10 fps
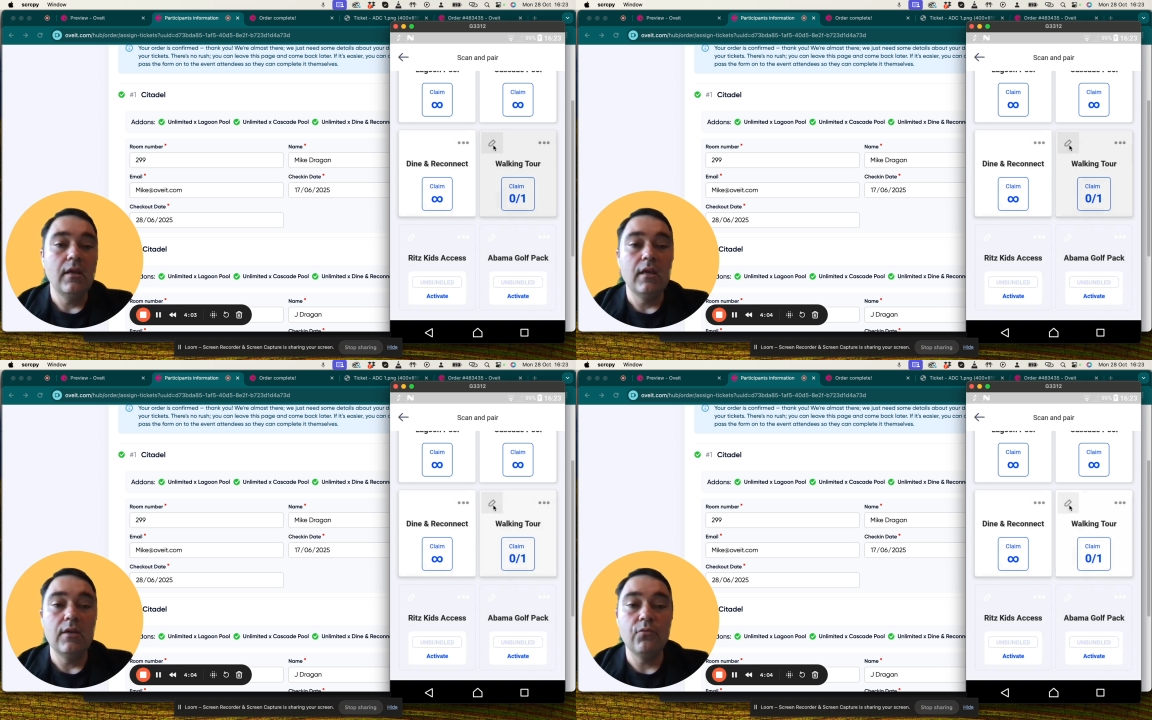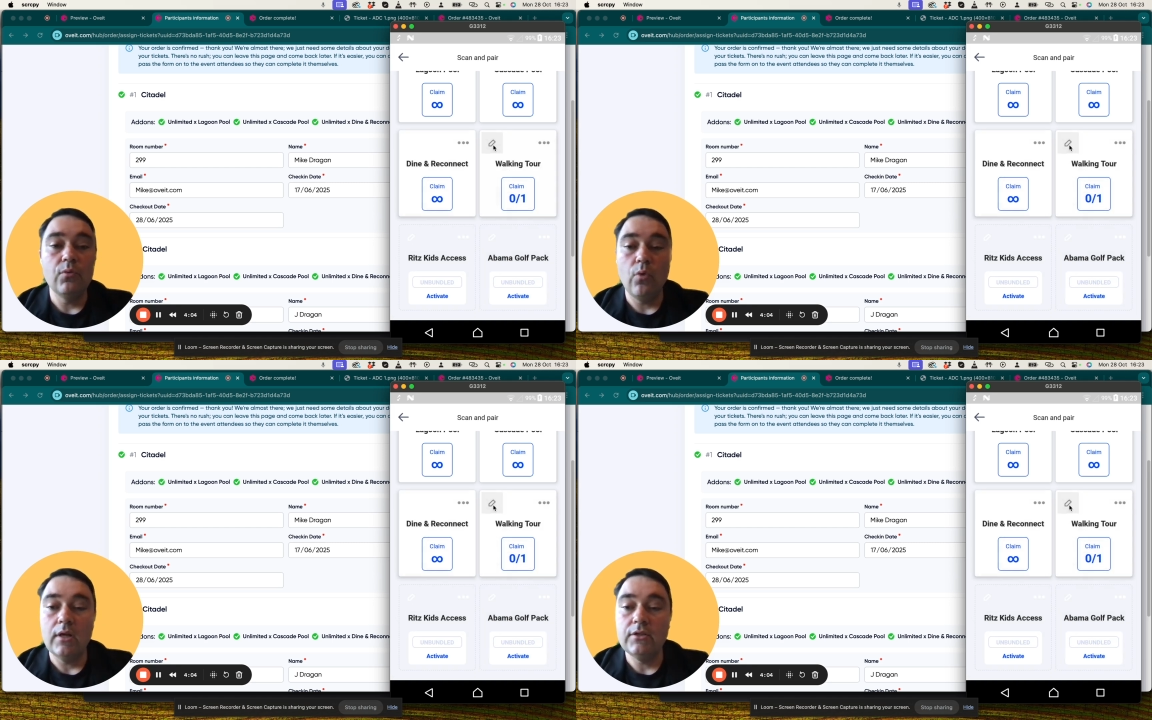If we
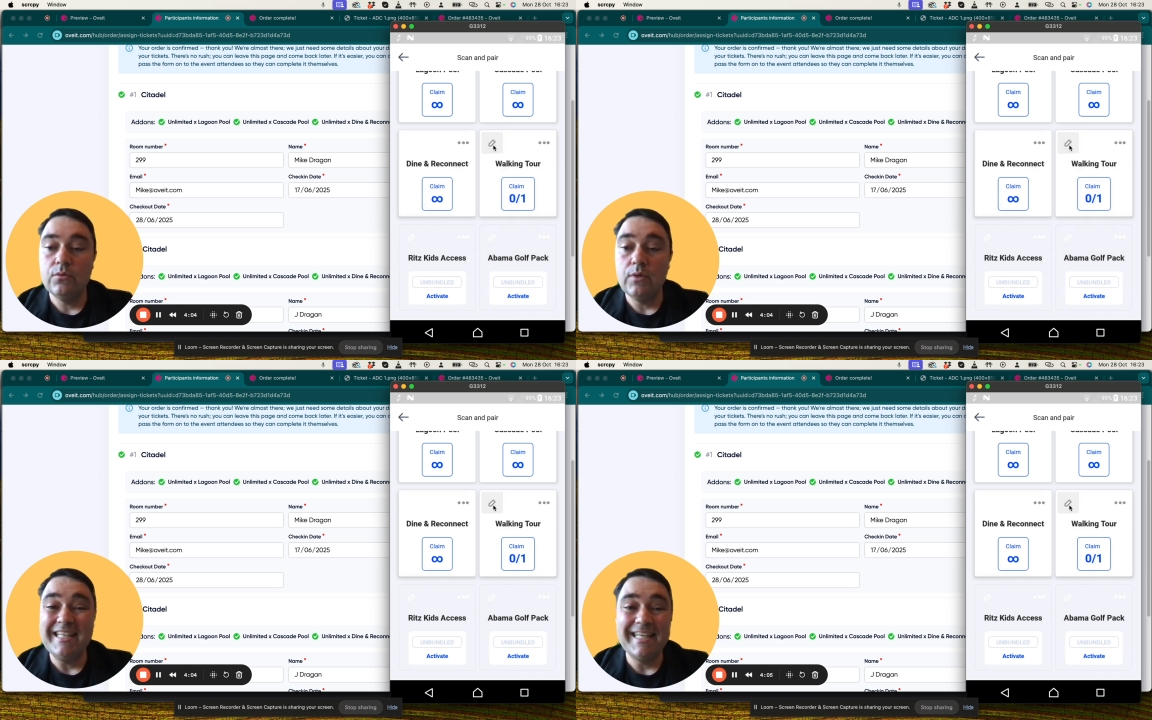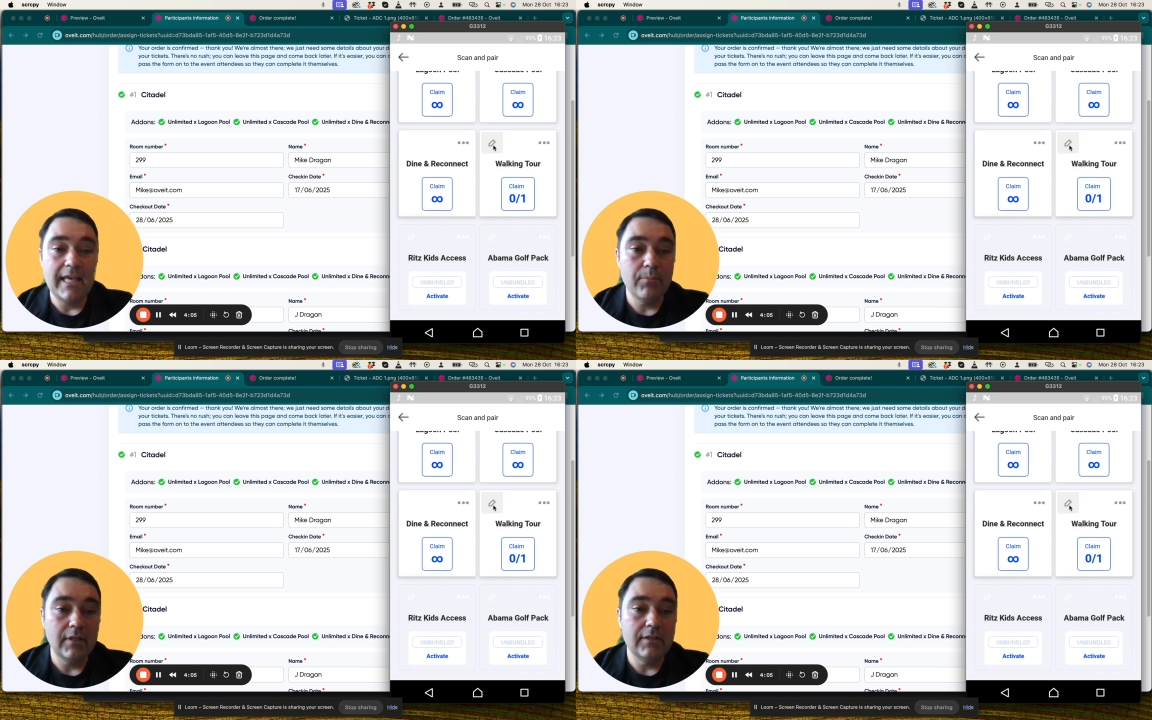want to
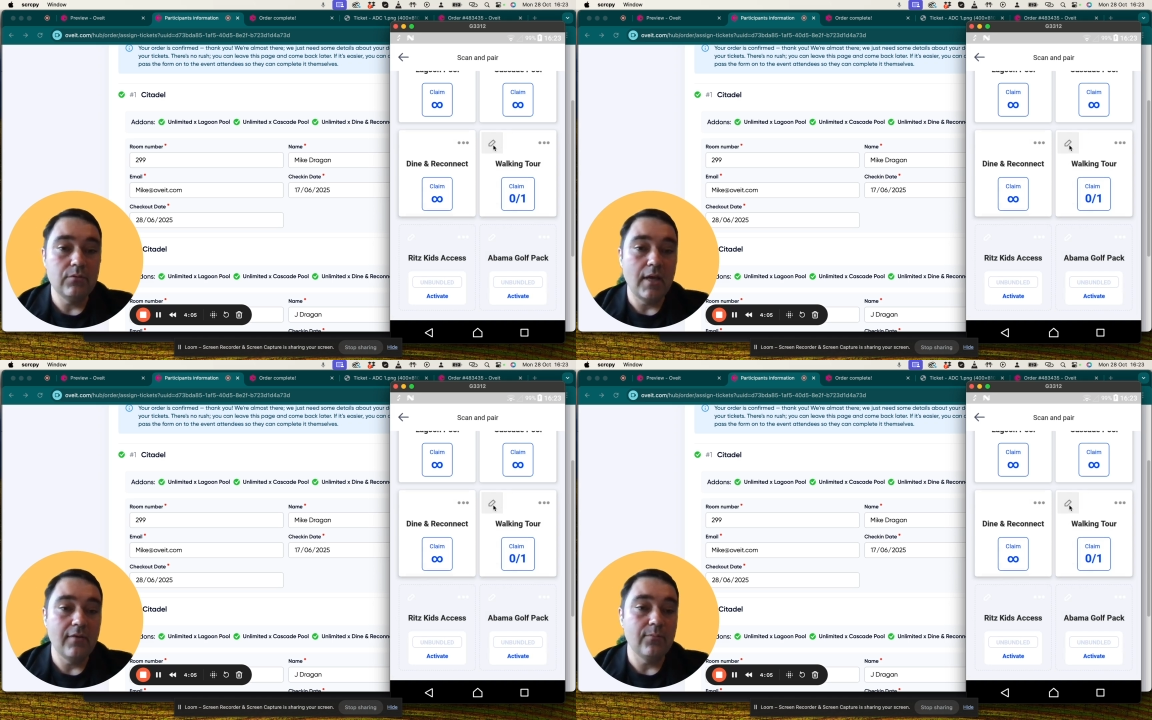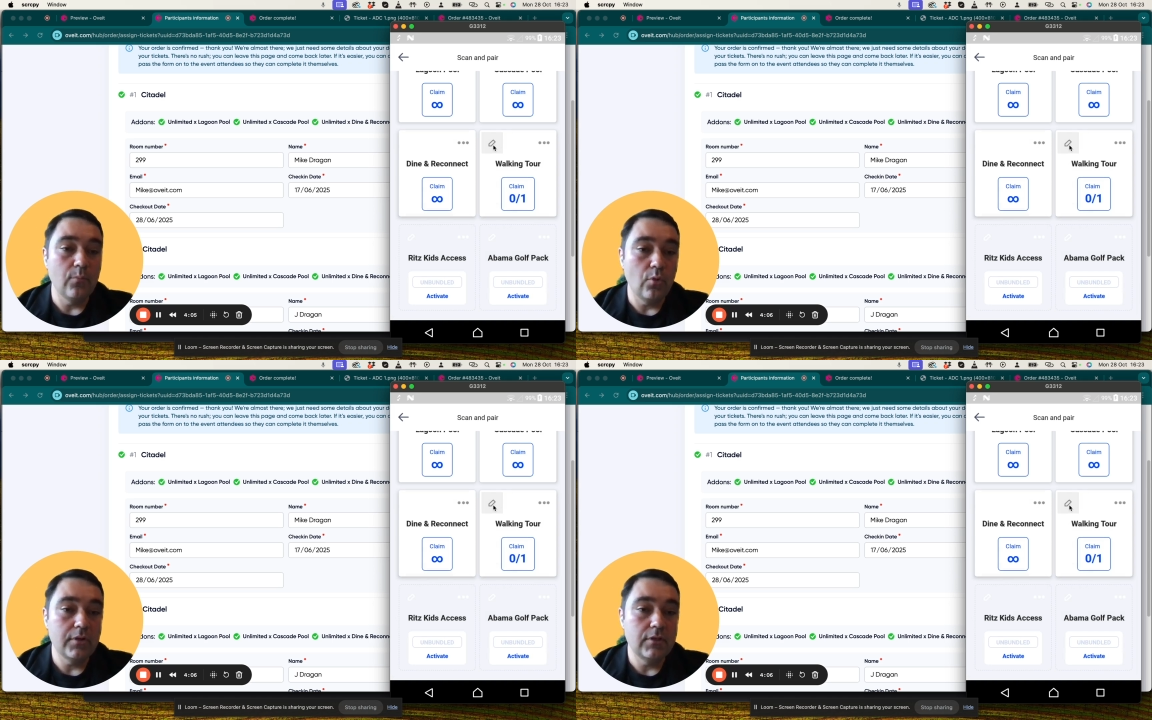enable it to have
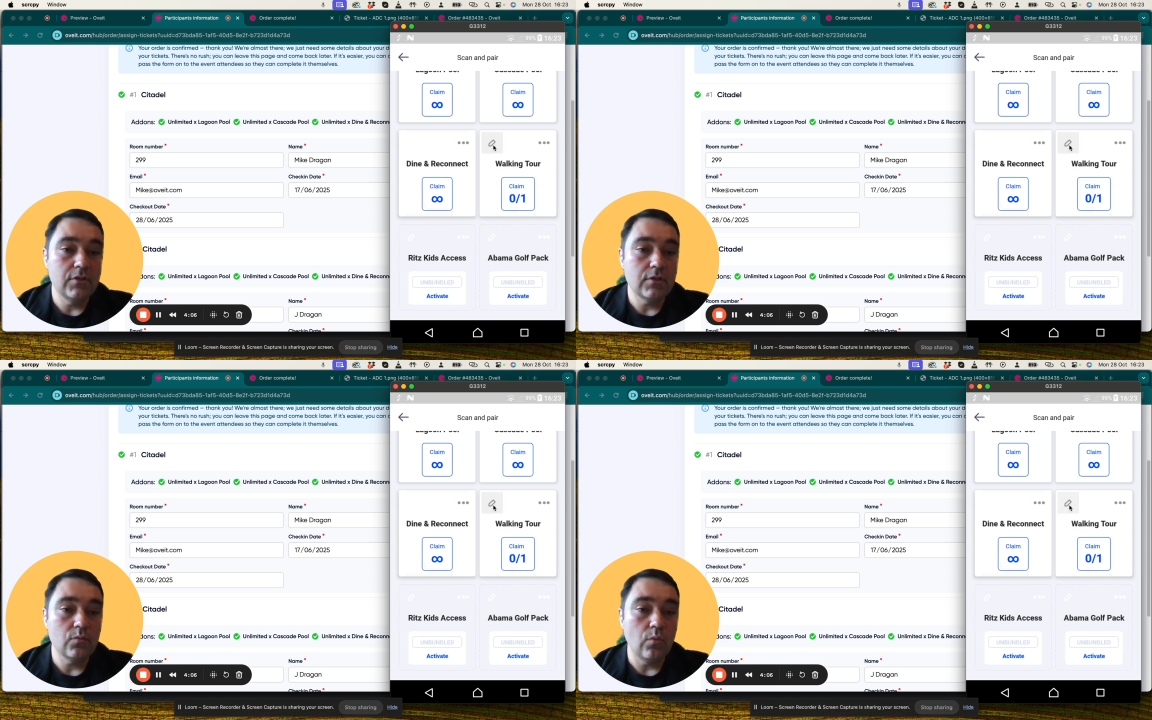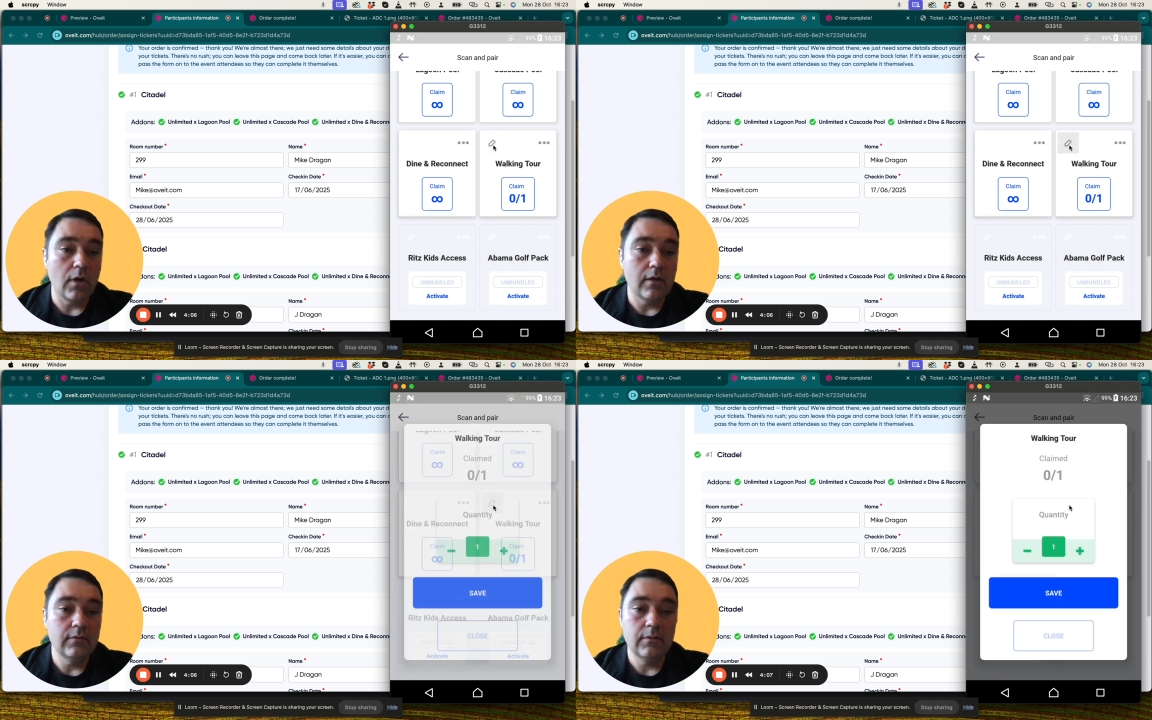more than just
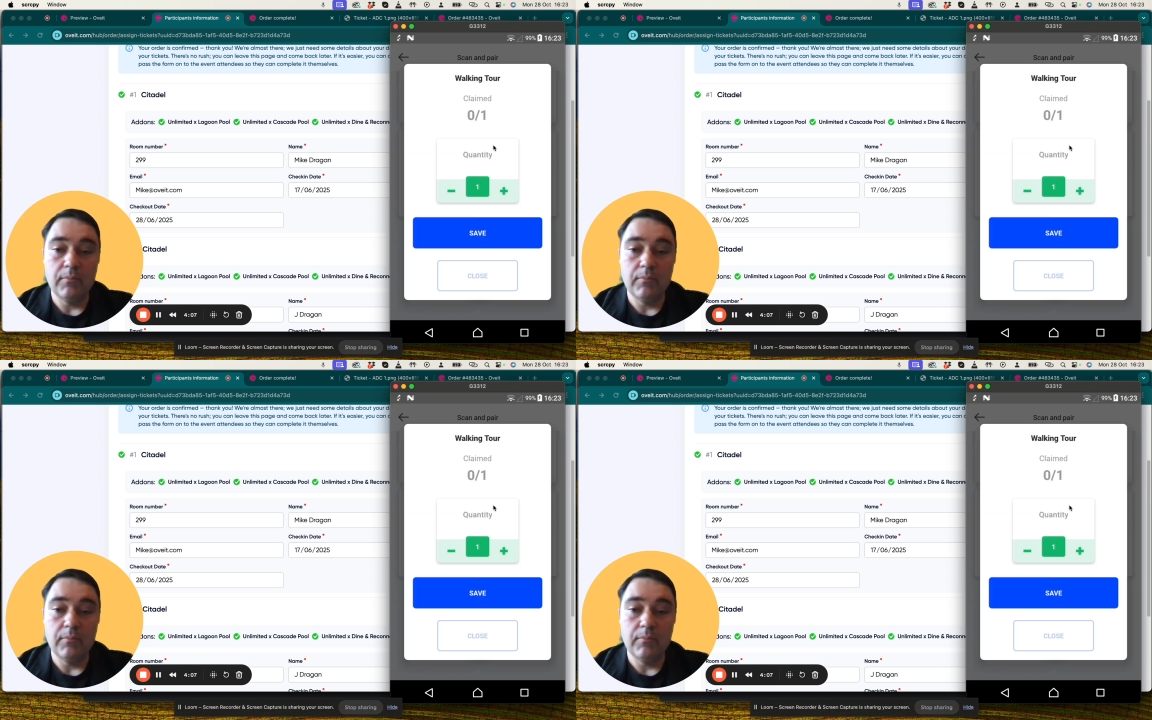one,